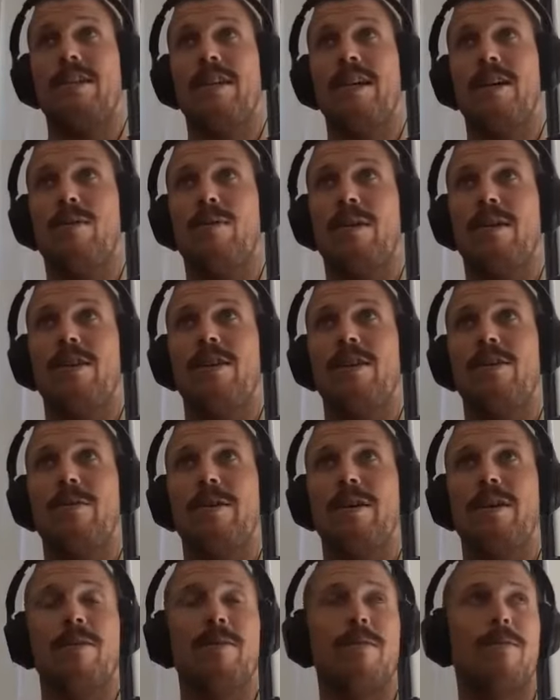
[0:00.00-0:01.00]
Yeah, we're
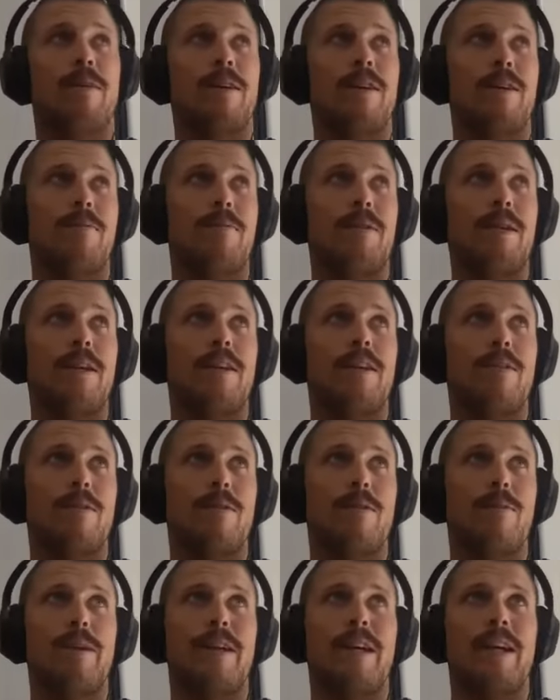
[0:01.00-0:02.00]

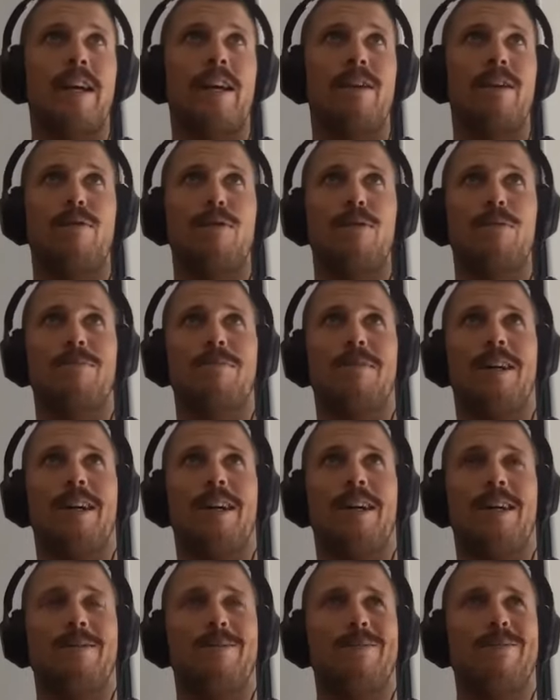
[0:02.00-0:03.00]
a big handful.
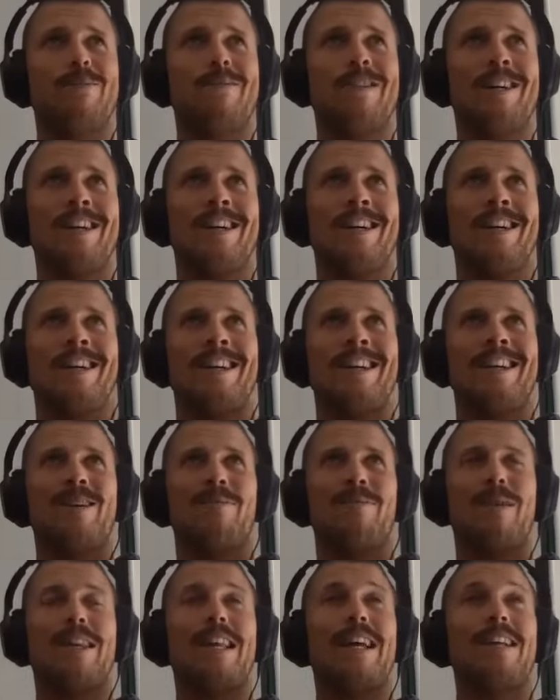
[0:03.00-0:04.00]
But
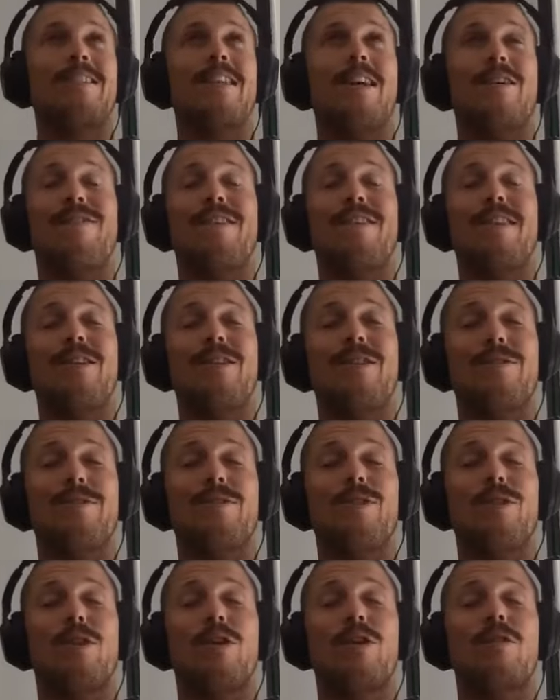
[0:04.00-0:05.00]
that's definitely
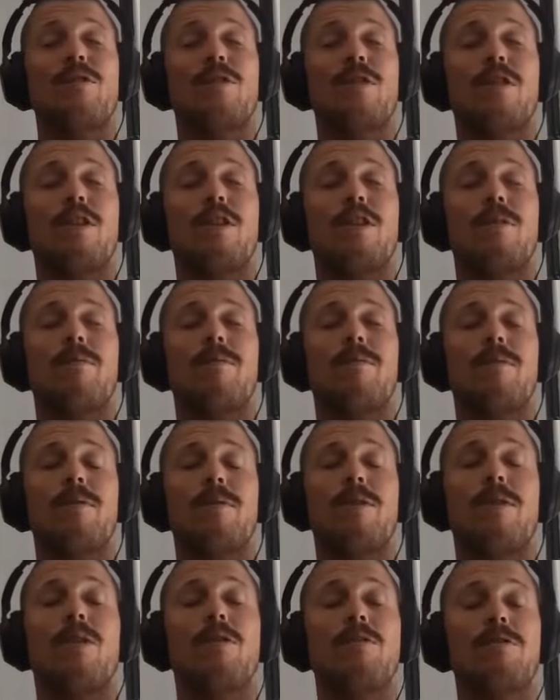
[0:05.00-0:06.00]
the long
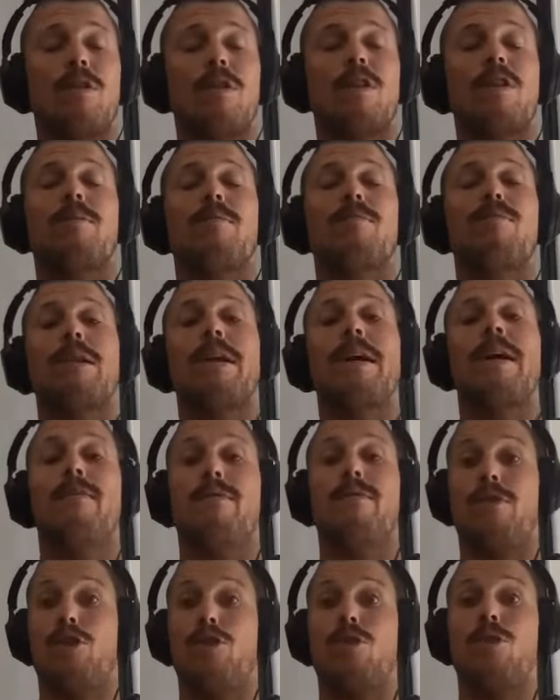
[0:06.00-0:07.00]
term plan
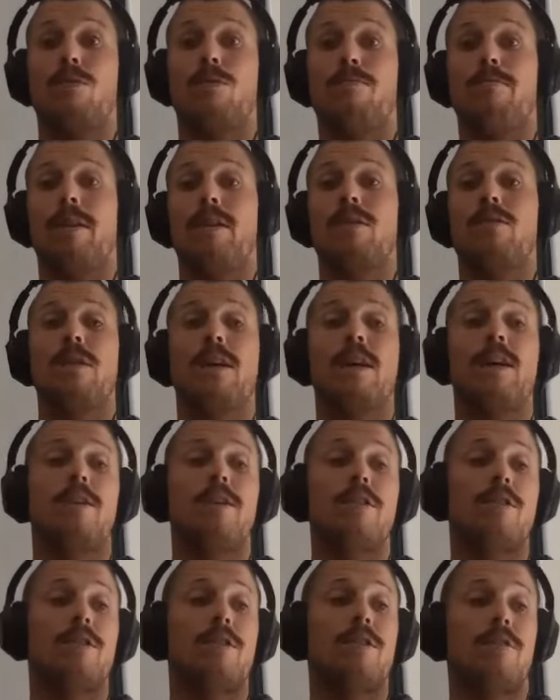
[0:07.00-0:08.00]
for sure. As far
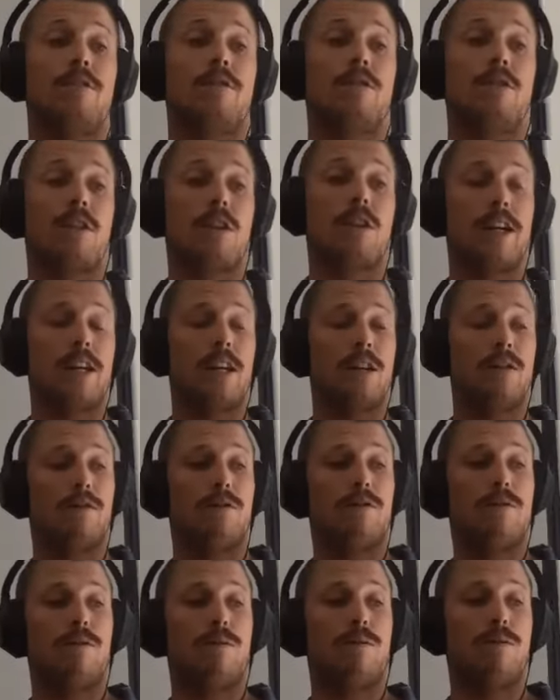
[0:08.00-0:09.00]
as to kind
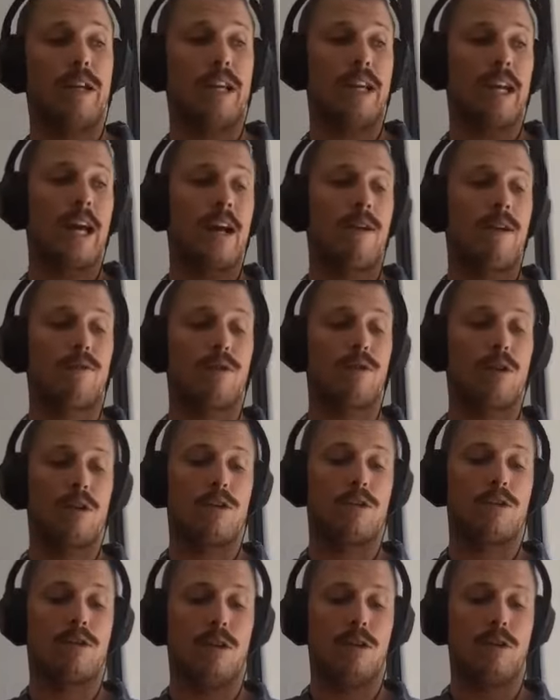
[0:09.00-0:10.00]
of, we have got
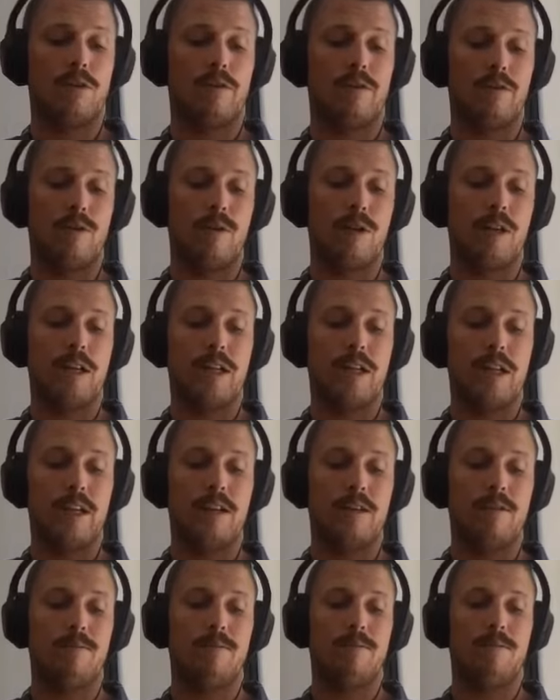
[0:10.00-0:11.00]
a solid footing
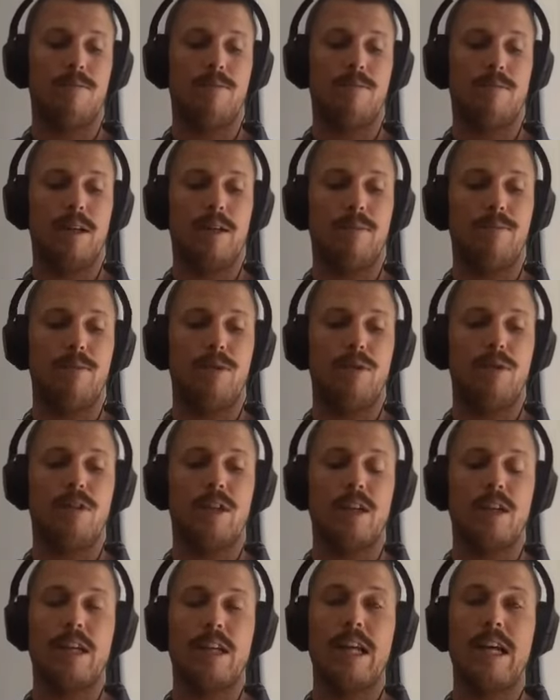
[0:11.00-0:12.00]
in
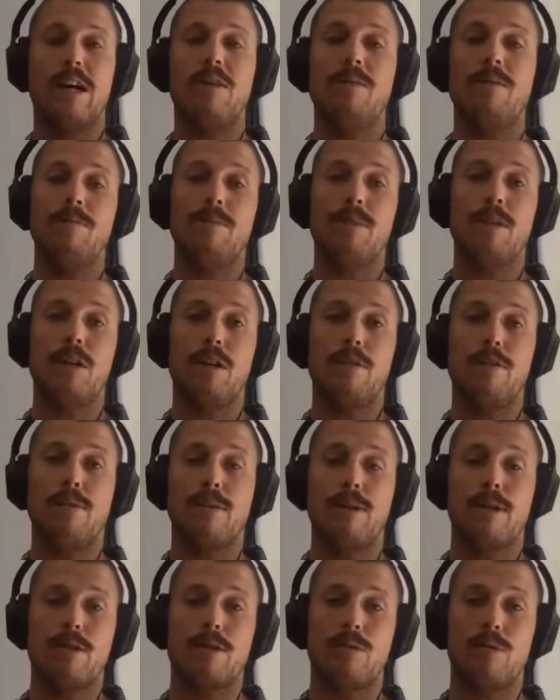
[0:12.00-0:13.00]
music now. You know, for
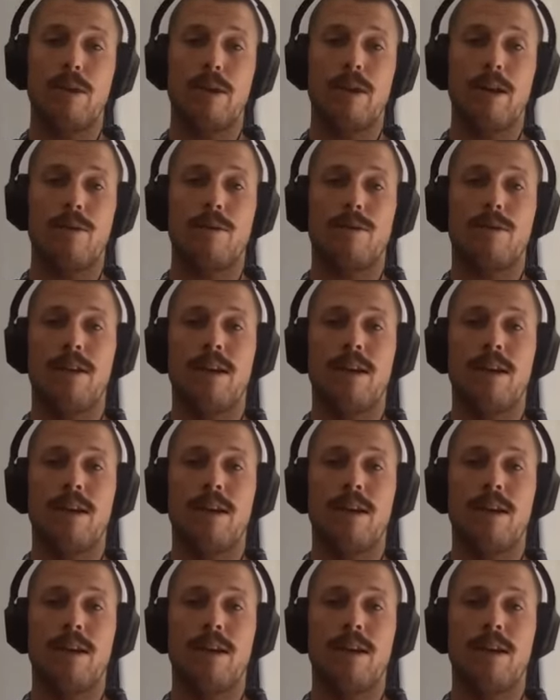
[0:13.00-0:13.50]
what it's worth.